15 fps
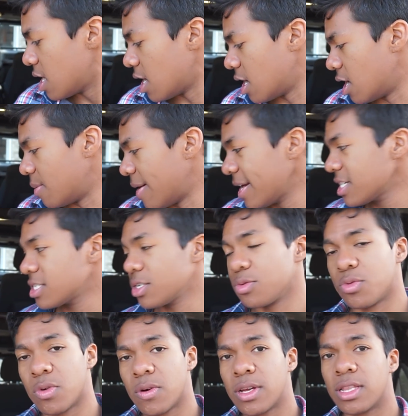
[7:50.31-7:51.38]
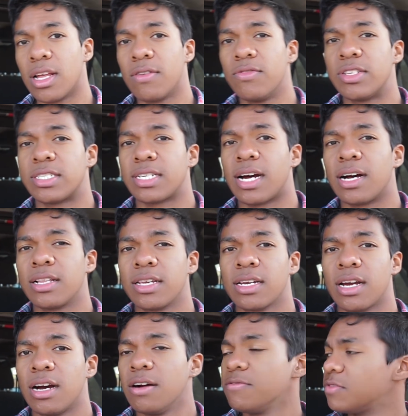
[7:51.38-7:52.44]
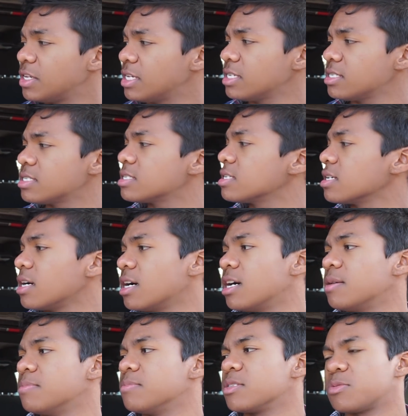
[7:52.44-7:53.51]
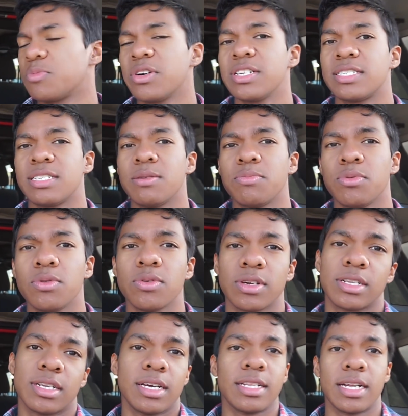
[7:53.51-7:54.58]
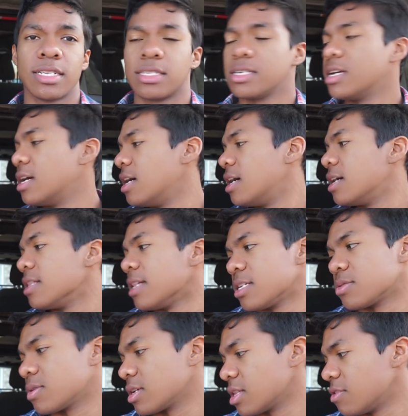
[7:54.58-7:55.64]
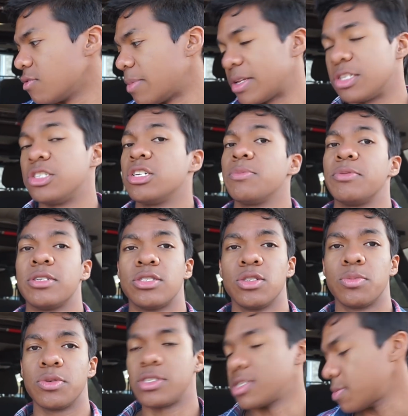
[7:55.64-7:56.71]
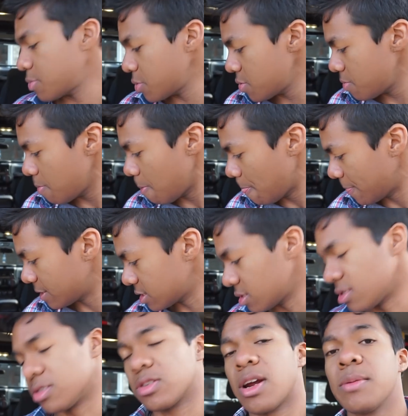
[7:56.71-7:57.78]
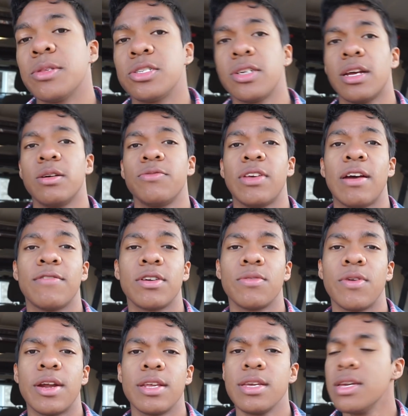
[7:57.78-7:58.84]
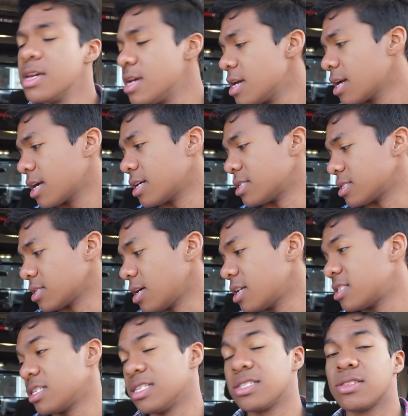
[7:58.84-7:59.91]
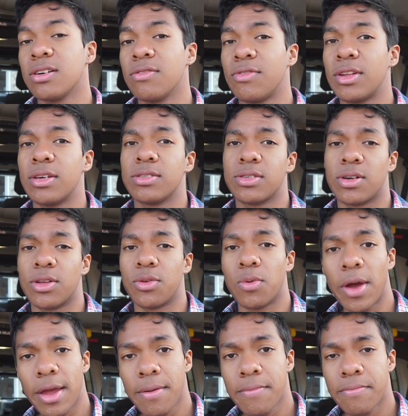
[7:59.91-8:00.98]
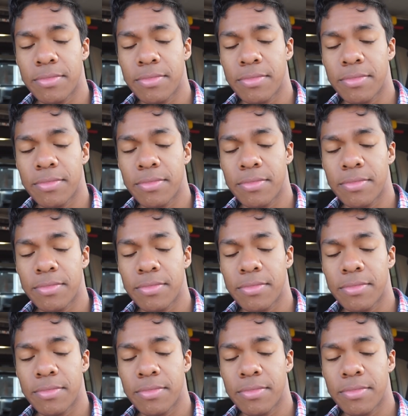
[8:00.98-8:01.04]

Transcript: Um, I actually really love the styling of these. Um, it's pretty simple and, and that's that's what I love about the Jeep. It's super simple. So subscribe to the channel if you haven't already because lots of install videos are on the way.